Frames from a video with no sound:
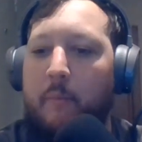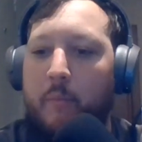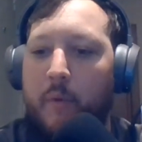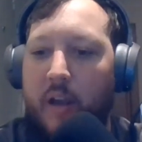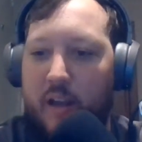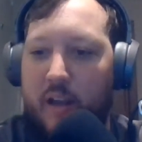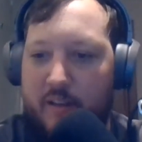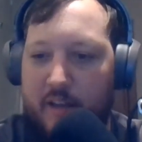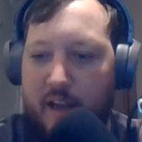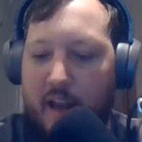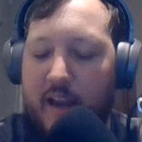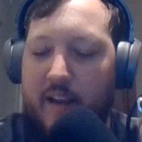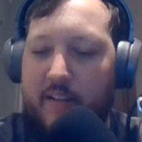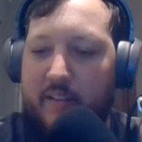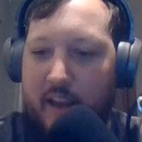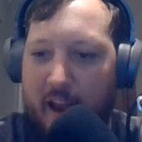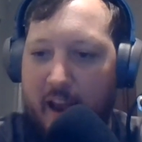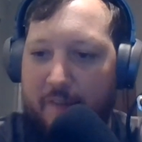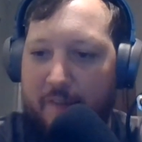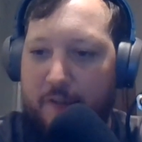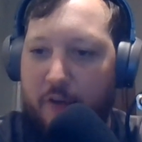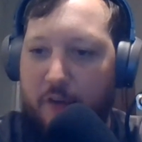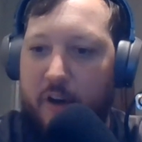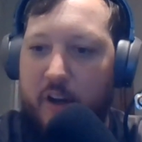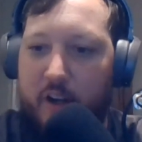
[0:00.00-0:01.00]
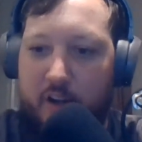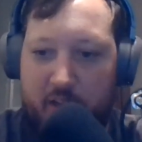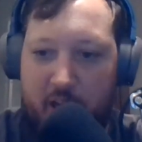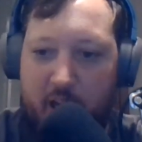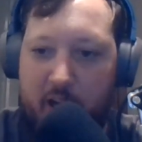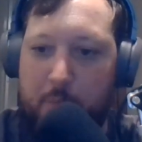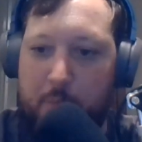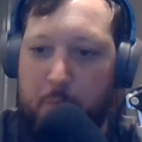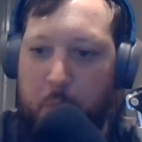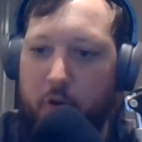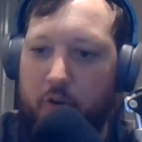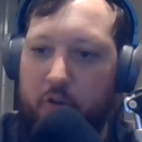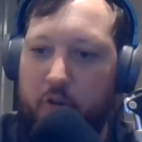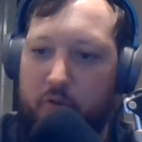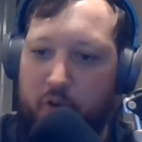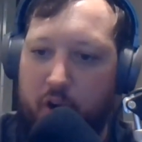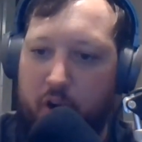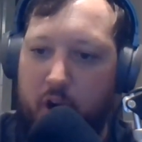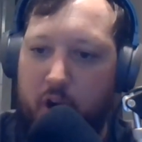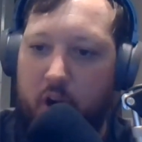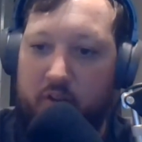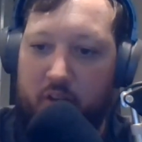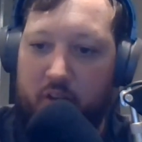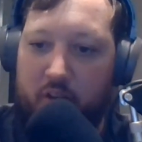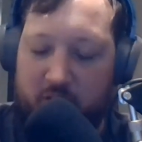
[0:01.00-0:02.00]
It takes effort. It takes
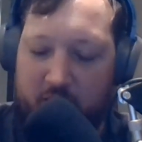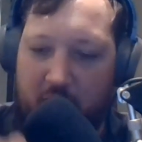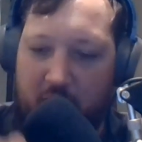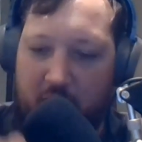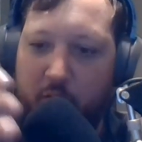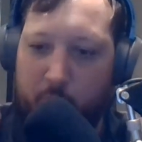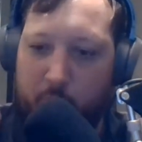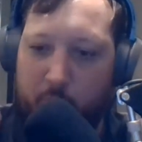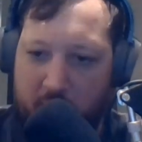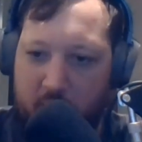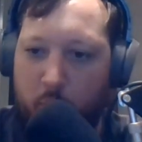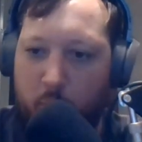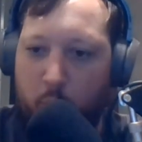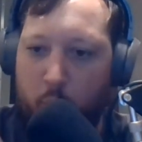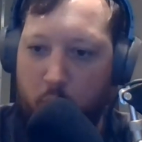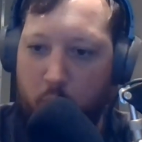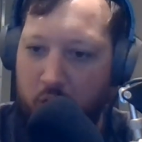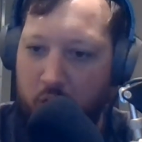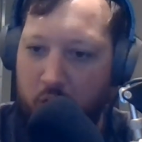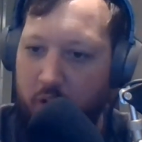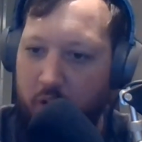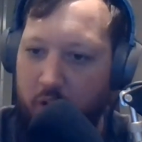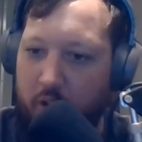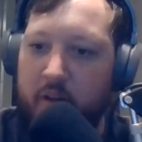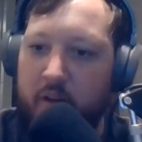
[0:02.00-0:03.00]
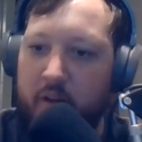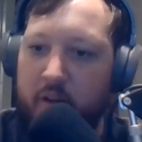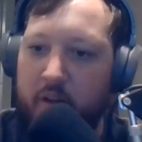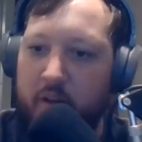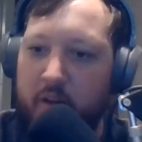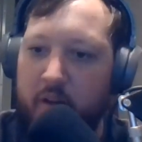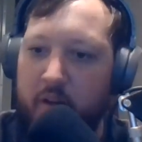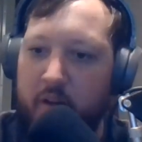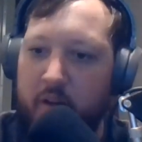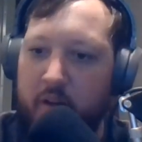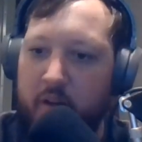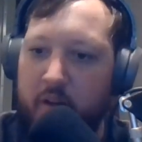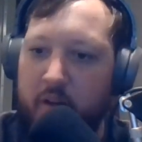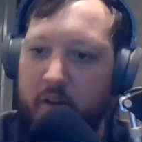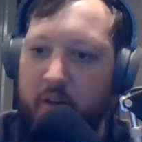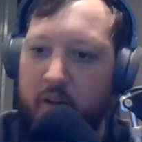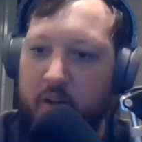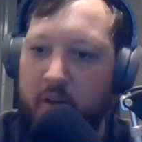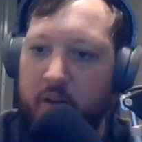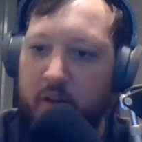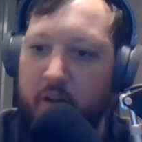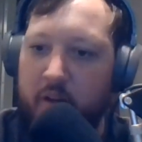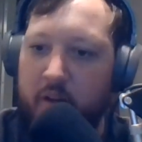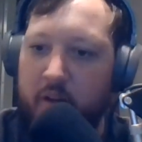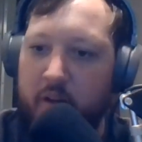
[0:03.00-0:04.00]
perseverance. It takes being willing to get knocked
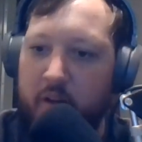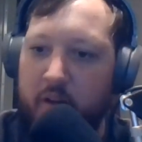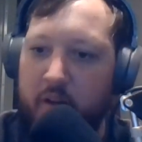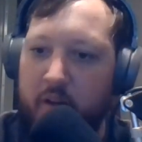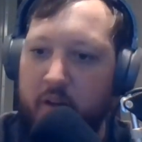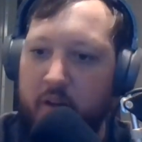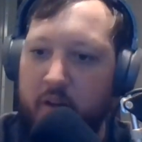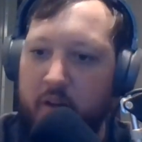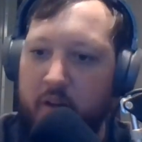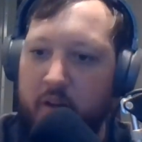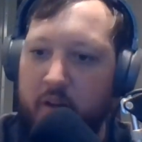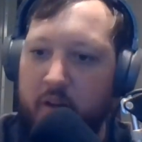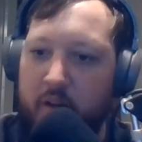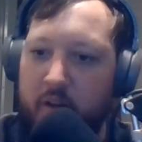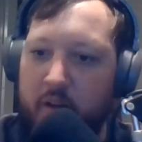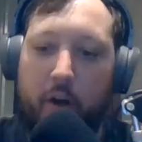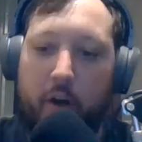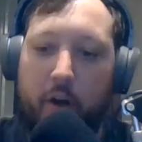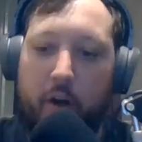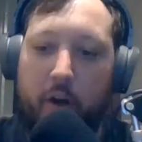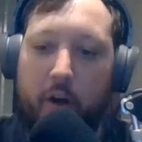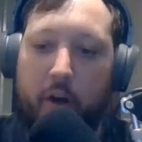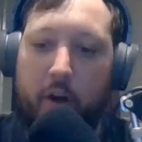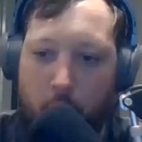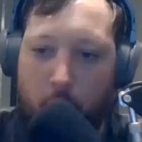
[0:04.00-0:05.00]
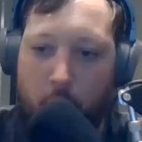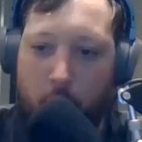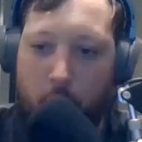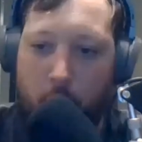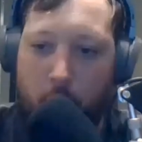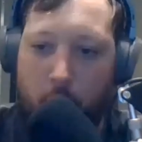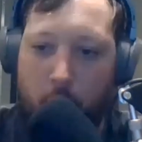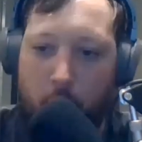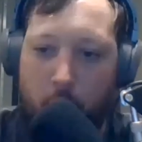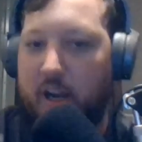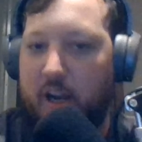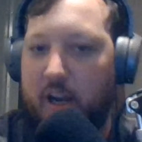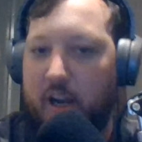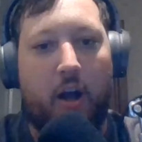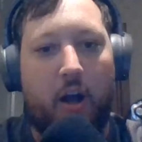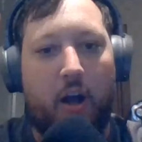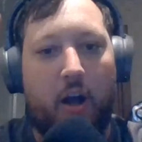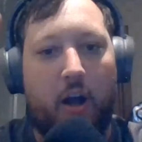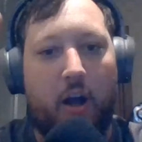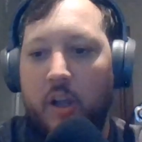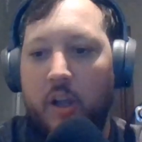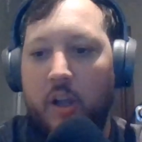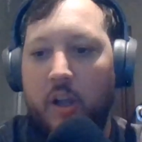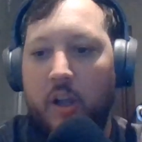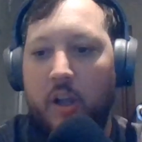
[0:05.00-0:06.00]
down over and over and over again. Kyle,
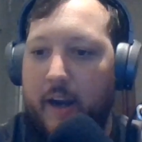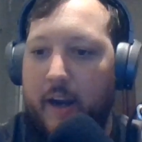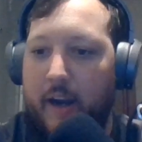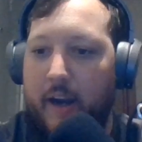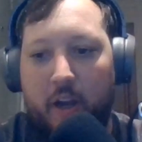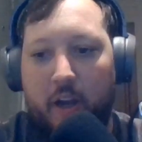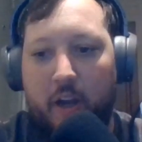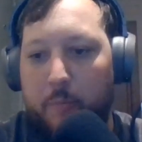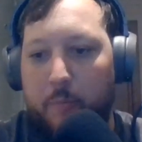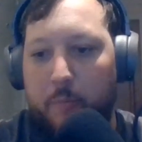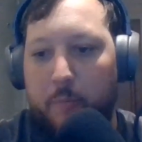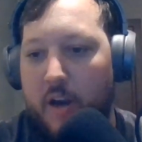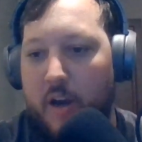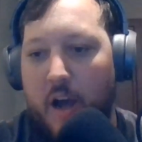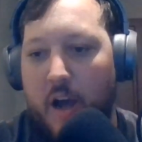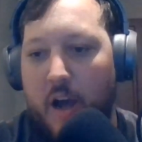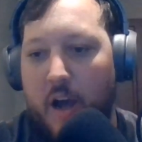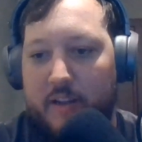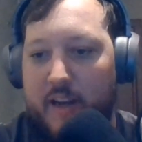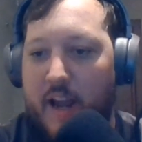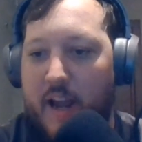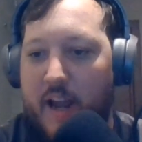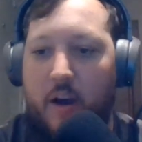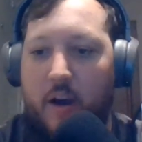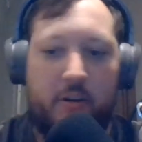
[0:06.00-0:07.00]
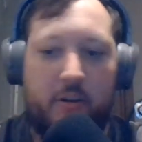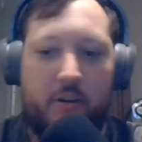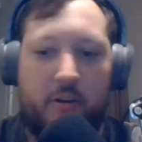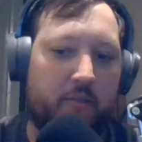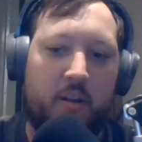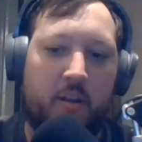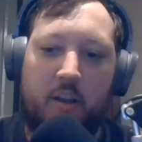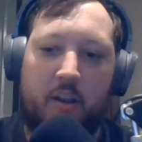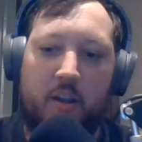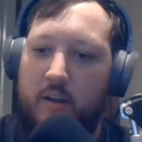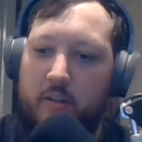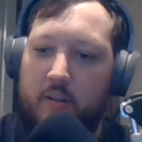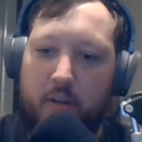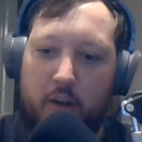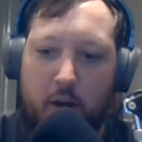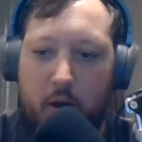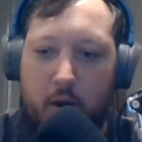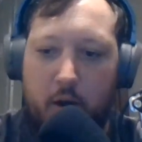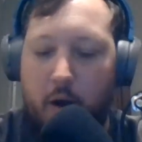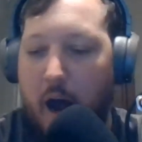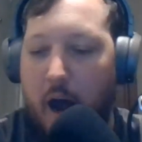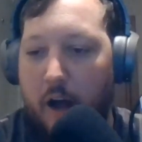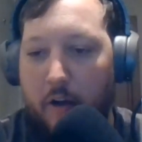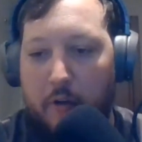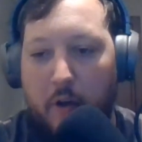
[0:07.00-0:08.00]
I know he's been knocked down, and,
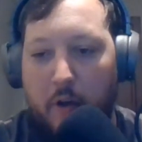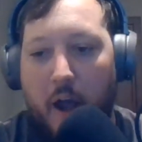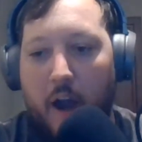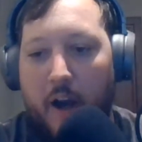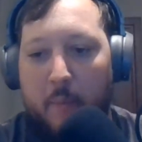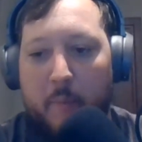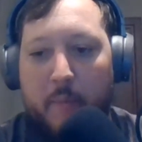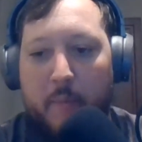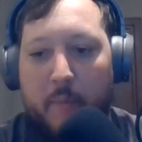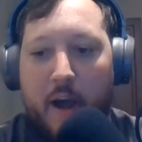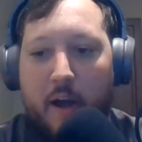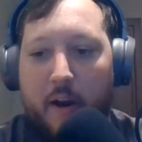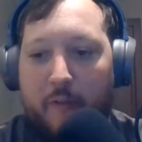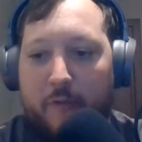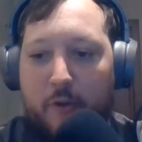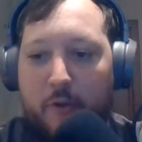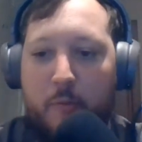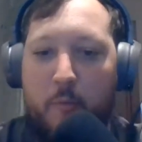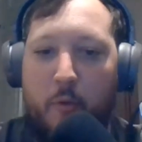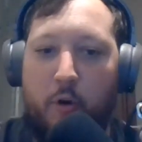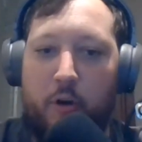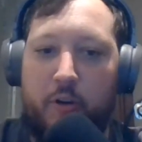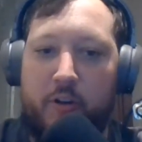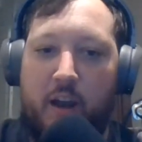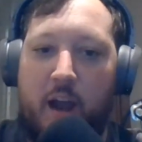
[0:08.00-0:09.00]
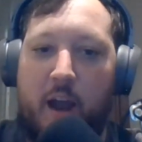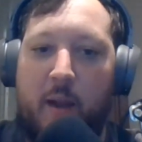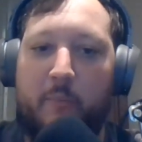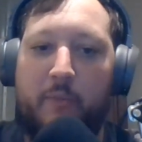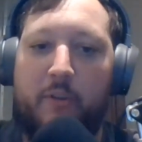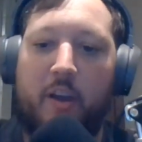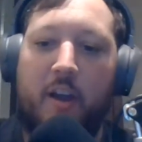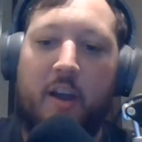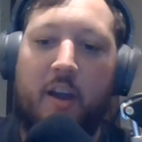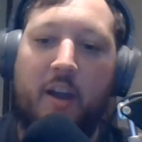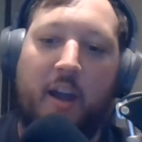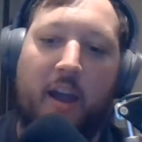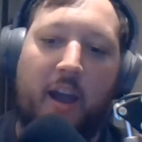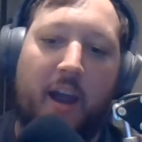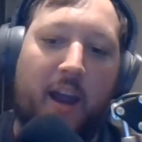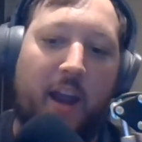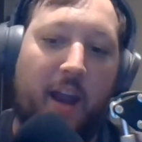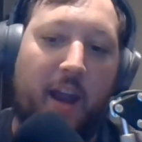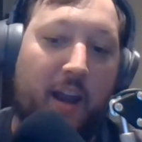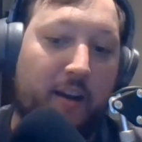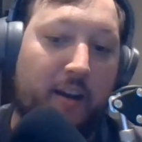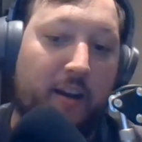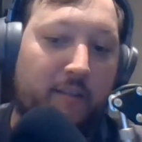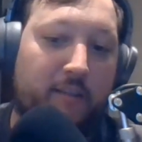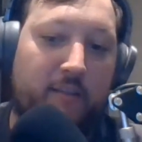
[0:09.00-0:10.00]
I'll knock him down a few more times.
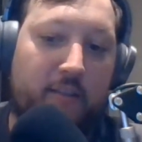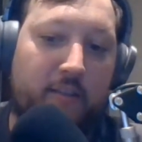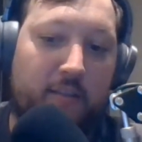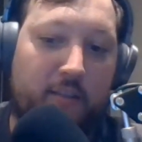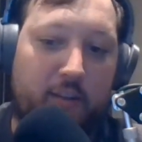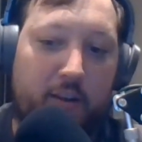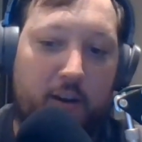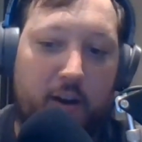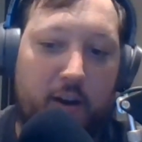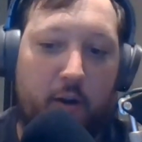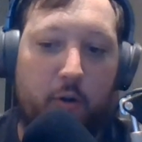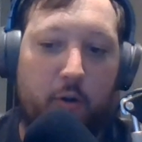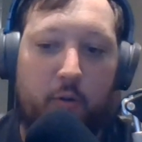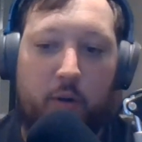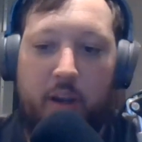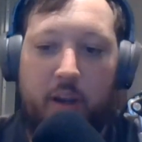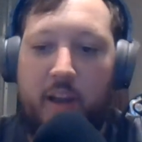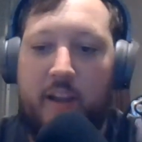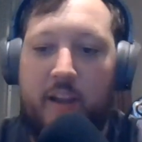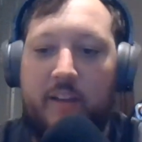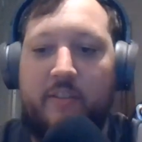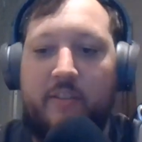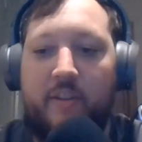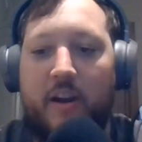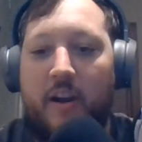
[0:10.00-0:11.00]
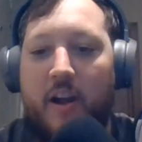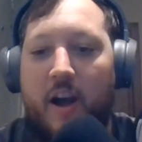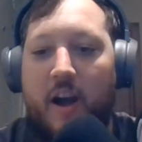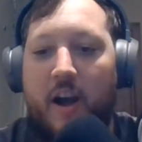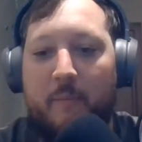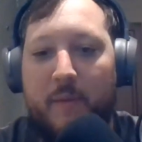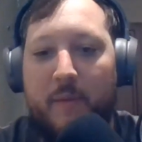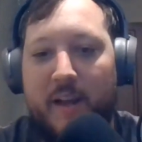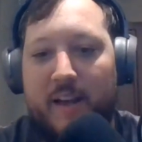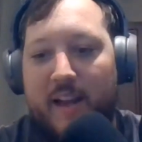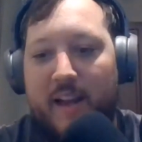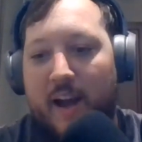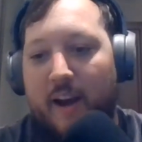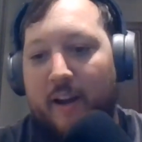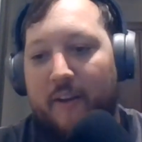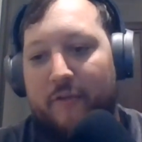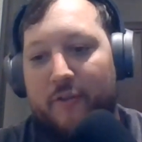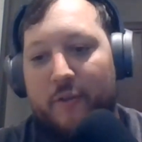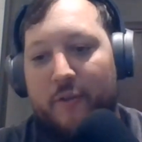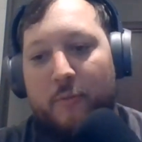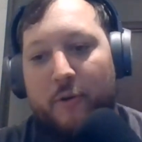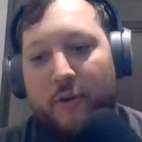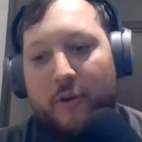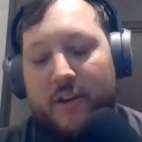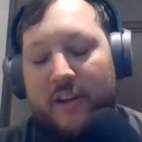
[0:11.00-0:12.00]
And, he's going to knock me down a
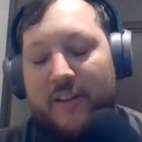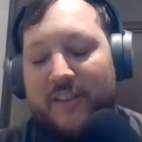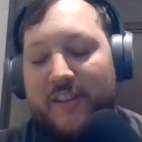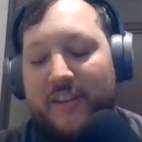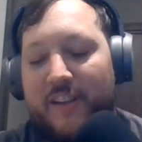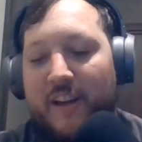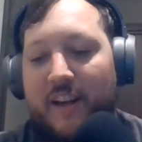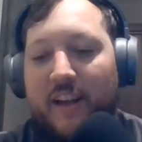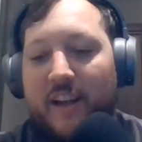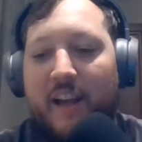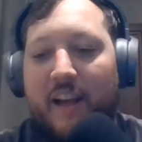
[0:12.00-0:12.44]
few more times.